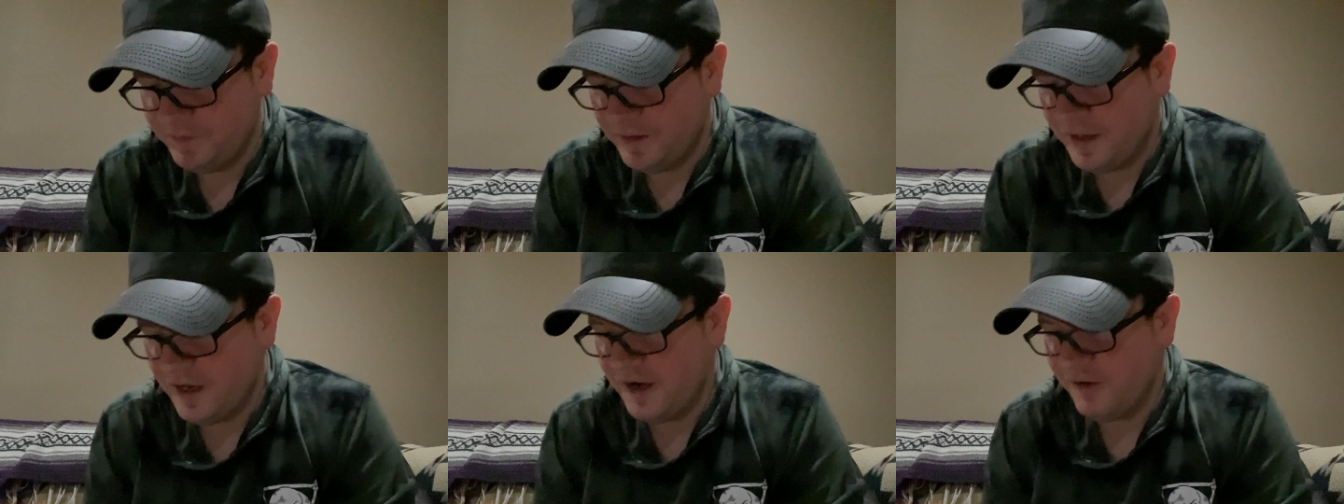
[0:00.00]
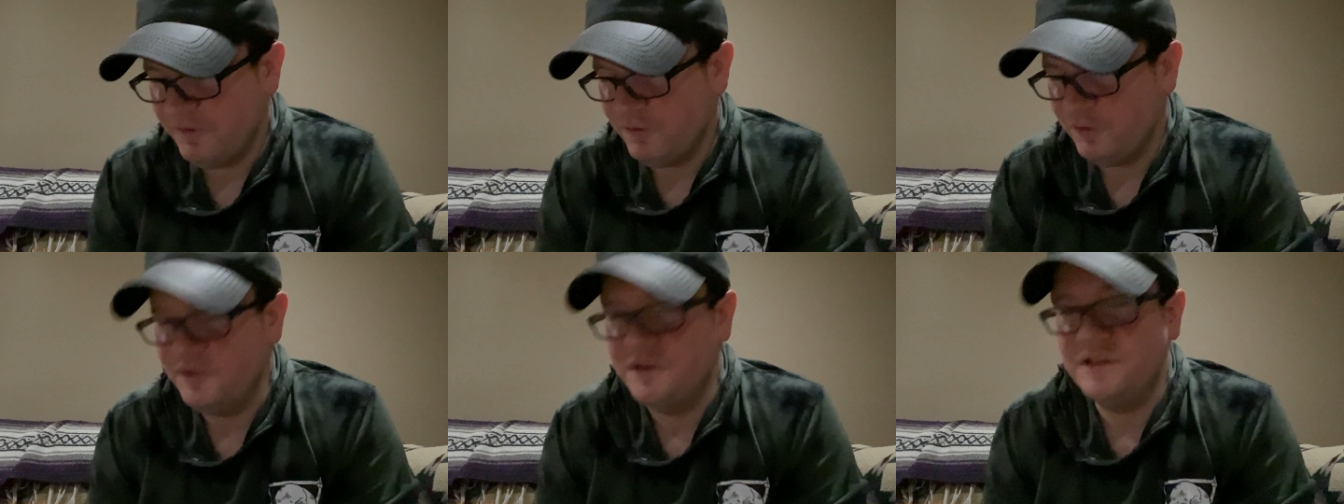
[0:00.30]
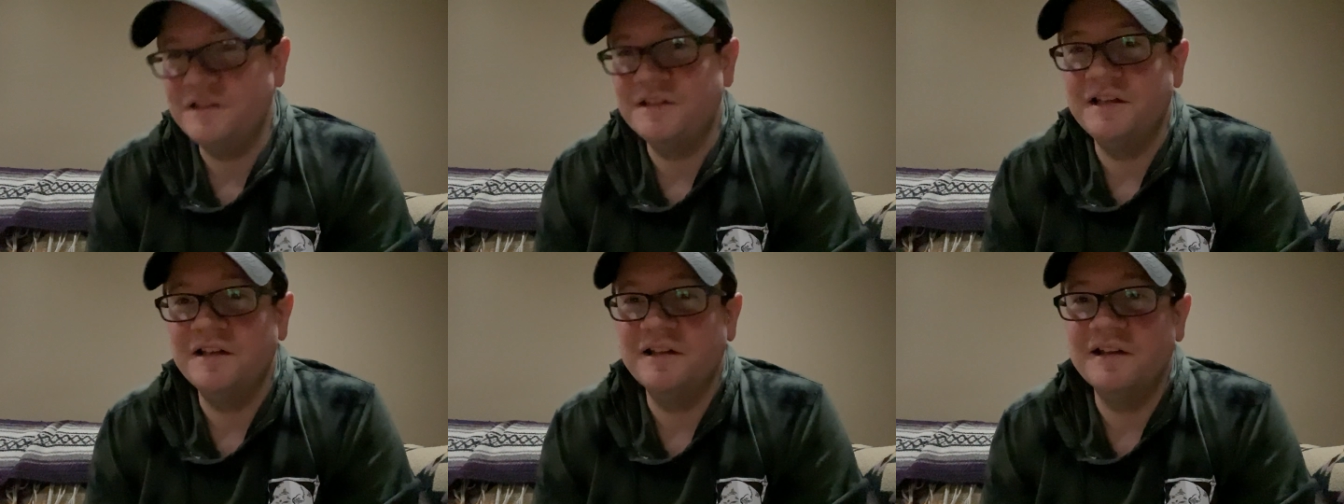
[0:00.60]
and I've only
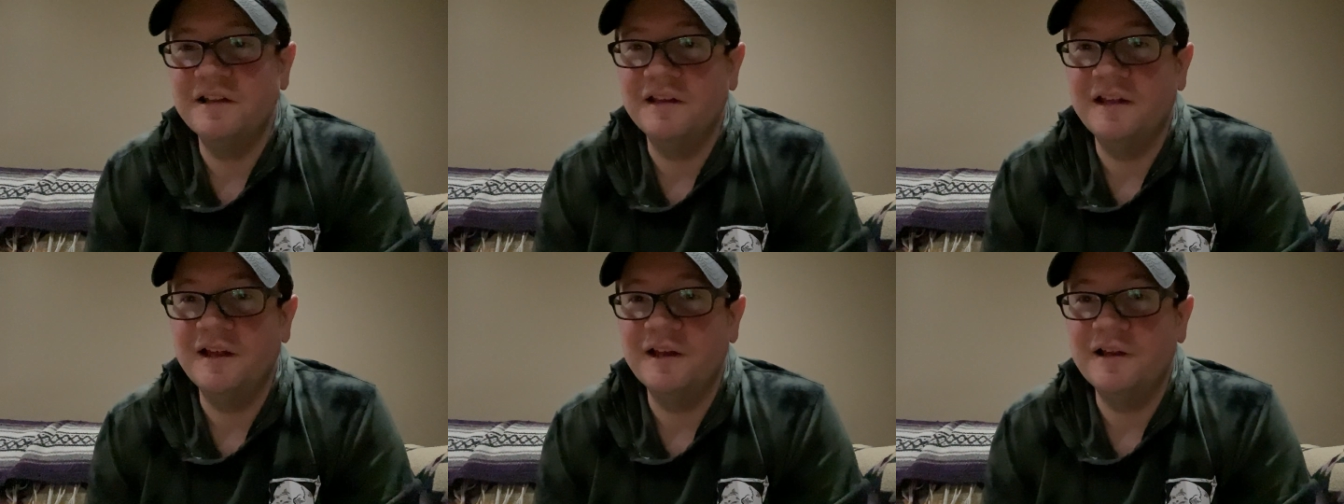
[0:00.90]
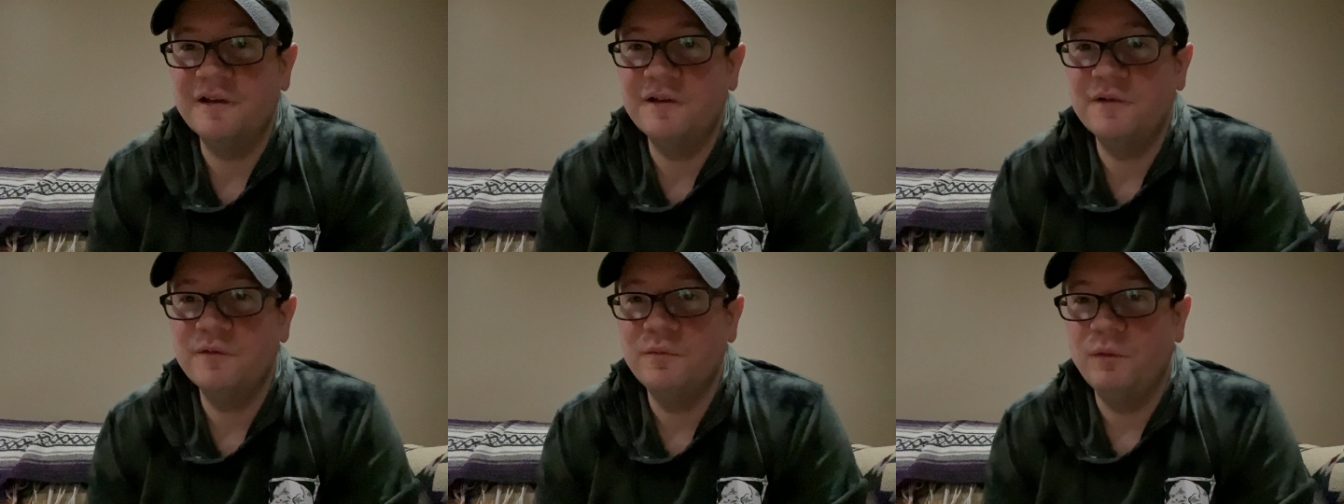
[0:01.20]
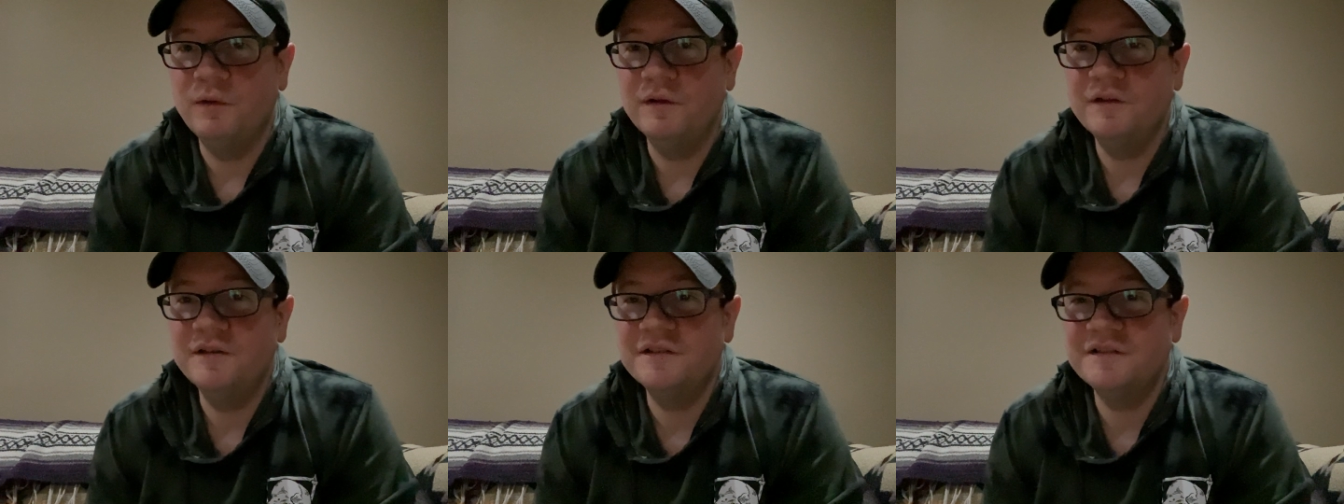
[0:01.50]
seen it like
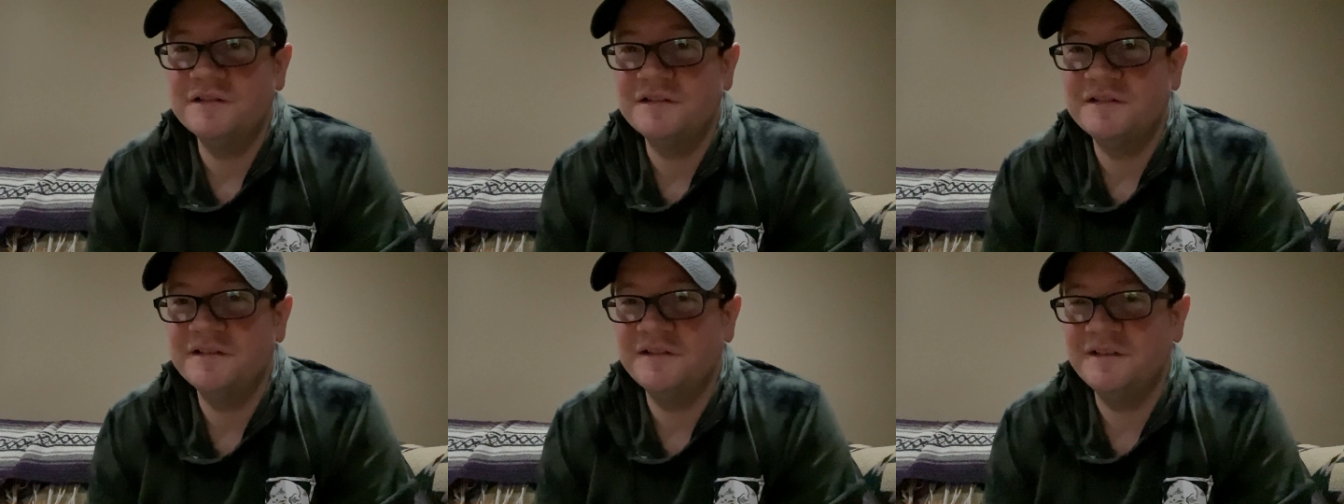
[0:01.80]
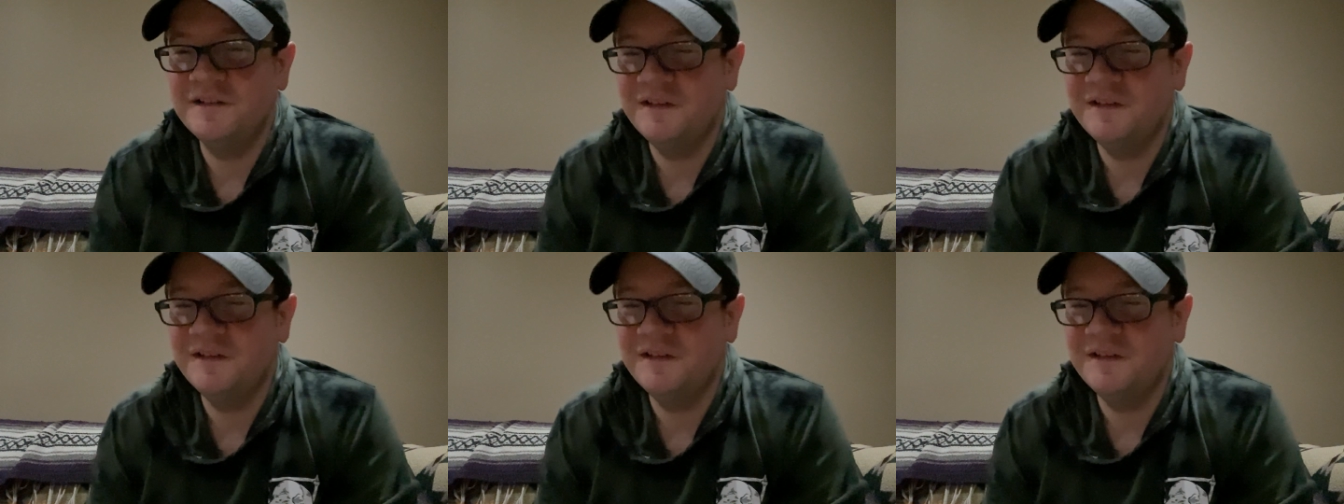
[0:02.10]
once,